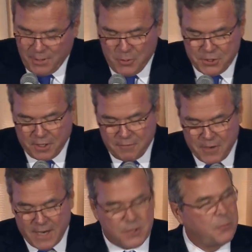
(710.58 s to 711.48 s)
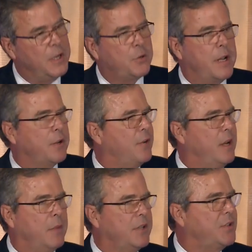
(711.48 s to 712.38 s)
We should advance free trade
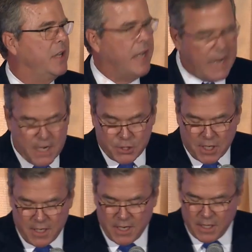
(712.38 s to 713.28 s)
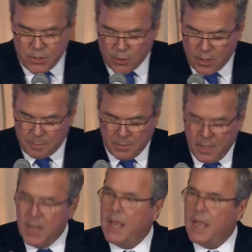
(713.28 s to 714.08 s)
agreements in Asia and Europe,